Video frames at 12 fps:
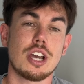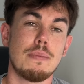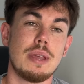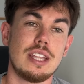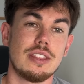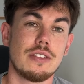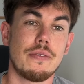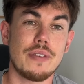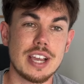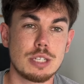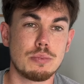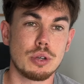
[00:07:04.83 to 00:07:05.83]
mean the
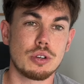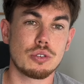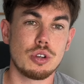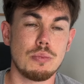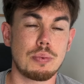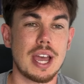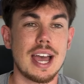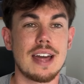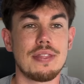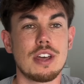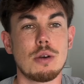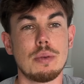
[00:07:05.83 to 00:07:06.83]
Facebook group,
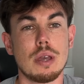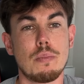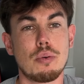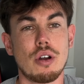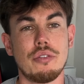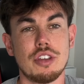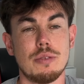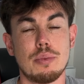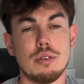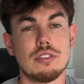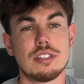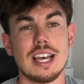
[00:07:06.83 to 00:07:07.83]
and there'll be a profit
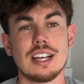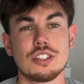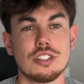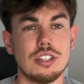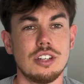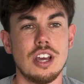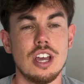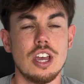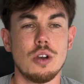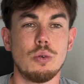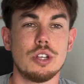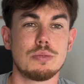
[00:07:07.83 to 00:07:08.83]
boost section,
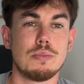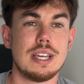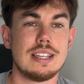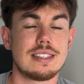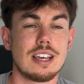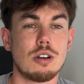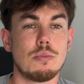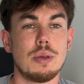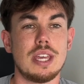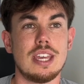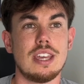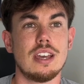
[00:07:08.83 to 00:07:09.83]
which means there'll
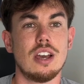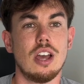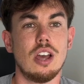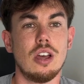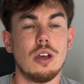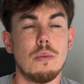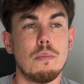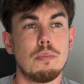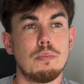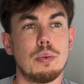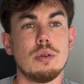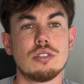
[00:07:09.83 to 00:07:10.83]
be
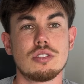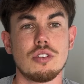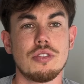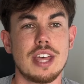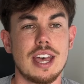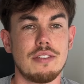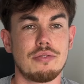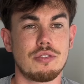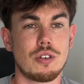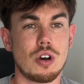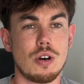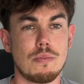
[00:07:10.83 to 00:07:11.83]
boosts on there
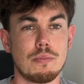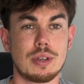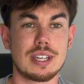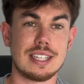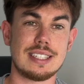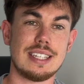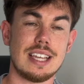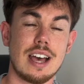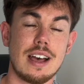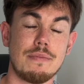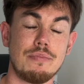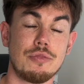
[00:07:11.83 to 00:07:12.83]
from
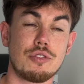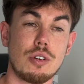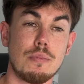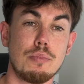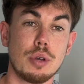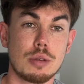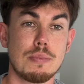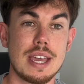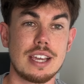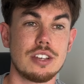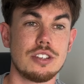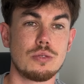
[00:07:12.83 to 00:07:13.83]

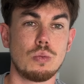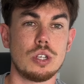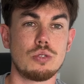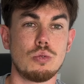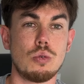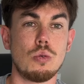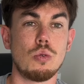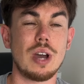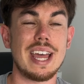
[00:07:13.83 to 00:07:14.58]
bookmakers, which will